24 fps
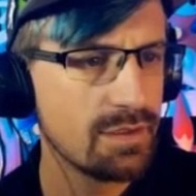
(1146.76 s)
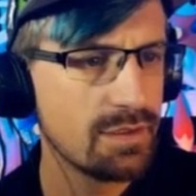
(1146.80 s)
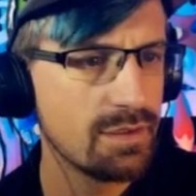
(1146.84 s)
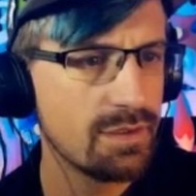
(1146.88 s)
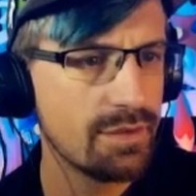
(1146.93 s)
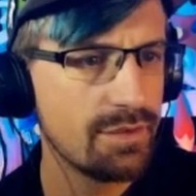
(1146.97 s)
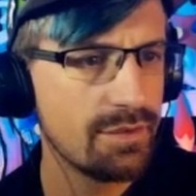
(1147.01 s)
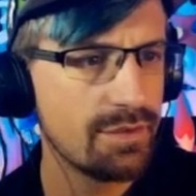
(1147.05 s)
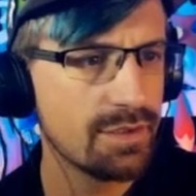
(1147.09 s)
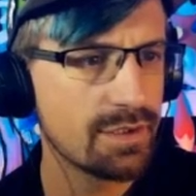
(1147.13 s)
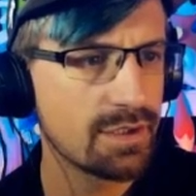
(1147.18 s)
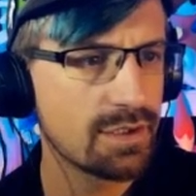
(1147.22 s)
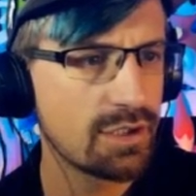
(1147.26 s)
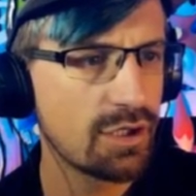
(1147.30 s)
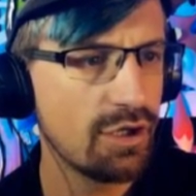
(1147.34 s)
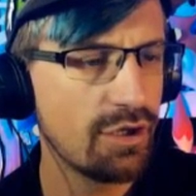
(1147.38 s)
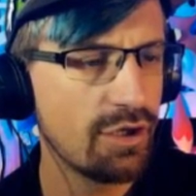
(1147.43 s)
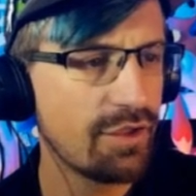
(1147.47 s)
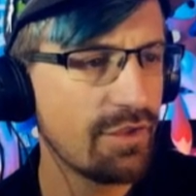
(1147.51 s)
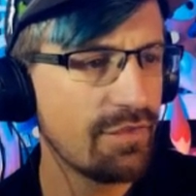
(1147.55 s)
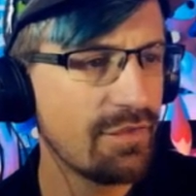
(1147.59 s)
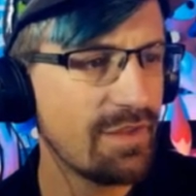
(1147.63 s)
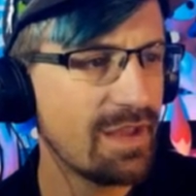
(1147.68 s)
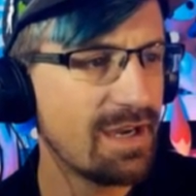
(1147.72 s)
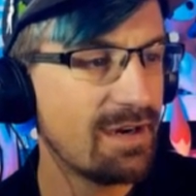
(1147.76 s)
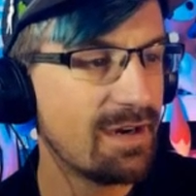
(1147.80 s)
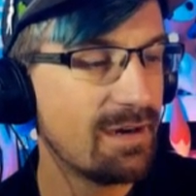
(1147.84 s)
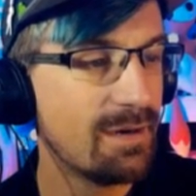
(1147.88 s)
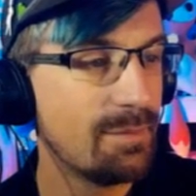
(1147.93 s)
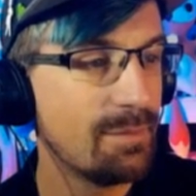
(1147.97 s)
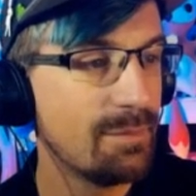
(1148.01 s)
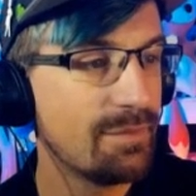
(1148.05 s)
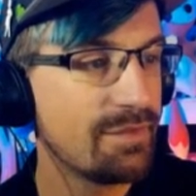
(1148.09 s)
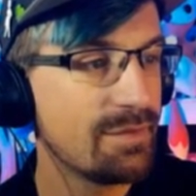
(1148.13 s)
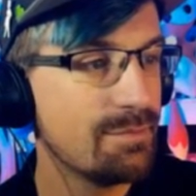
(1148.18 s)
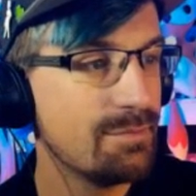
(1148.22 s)
The cloth on the
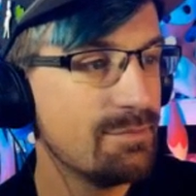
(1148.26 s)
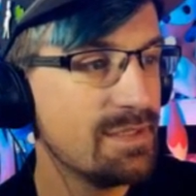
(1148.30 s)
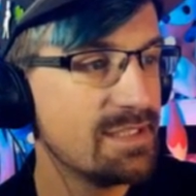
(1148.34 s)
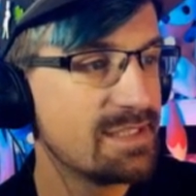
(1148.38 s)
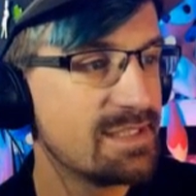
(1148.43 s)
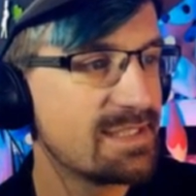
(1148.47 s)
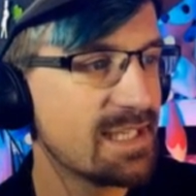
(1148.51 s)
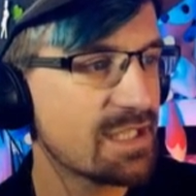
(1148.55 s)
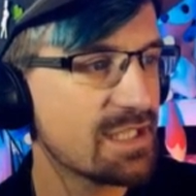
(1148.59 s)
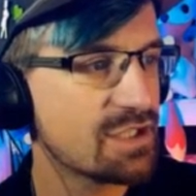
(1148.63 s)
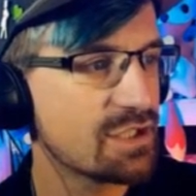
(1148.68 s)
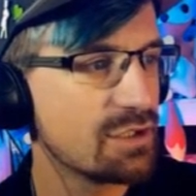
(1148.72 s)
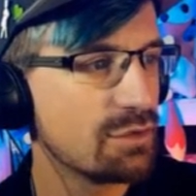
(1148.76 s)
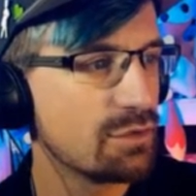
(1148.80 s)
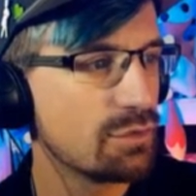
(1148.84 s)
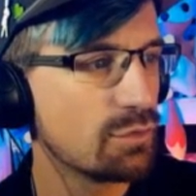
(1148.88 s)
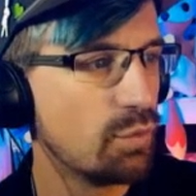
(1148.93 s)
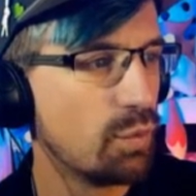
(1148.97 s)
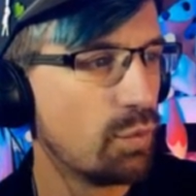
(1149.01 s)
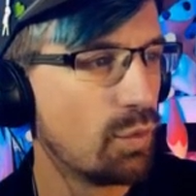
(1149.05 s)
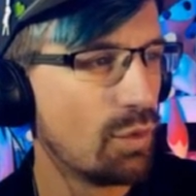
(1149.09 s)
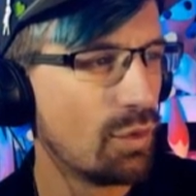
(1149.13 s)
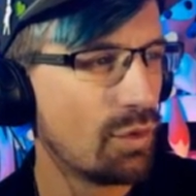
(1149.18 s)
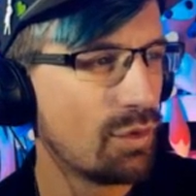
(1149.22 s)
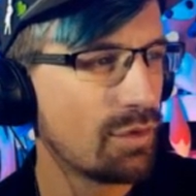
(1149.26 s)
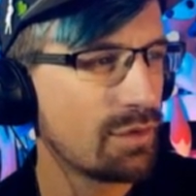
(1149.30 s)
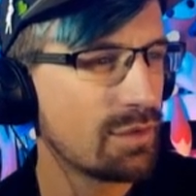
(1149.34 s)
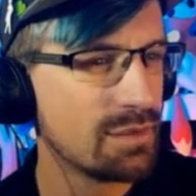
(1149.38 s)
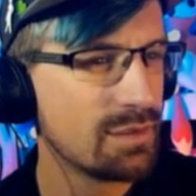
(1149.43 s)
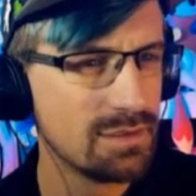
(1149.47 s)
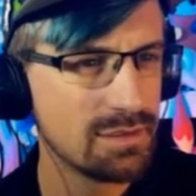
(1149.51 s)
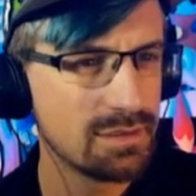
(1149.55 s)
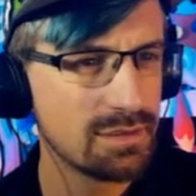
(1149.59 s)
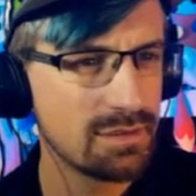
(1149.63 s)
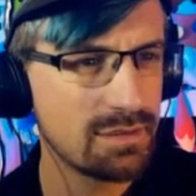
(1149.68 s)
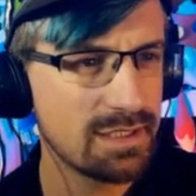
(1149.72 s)
arms and midsection look worn,
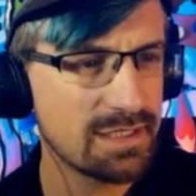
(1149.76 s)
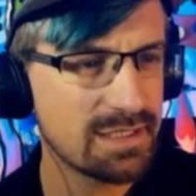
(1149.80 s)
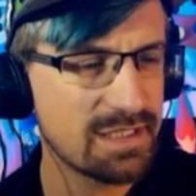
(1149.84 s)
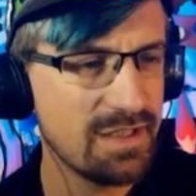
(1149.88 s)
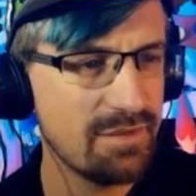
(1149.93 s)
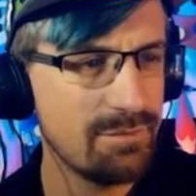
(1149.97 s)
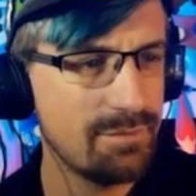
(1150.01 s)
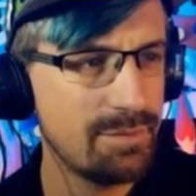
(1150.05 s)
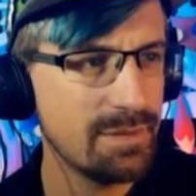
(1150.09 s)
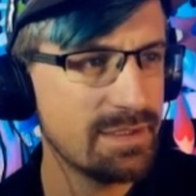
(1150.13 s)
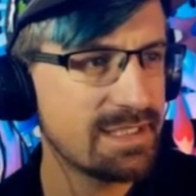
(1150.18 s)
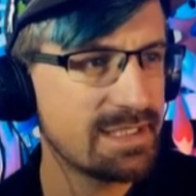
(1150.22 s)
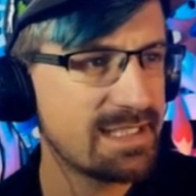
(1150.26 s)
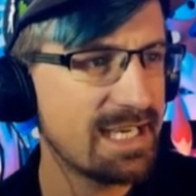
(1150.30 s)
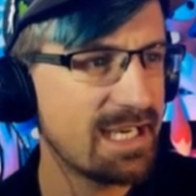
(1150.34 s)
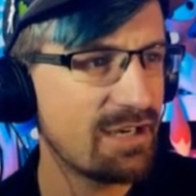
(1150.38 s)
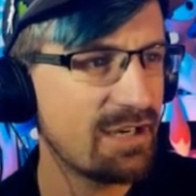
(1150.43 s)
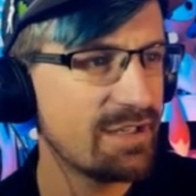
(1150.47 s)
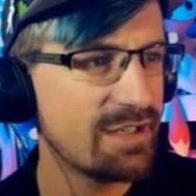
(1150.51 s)
like they've been carried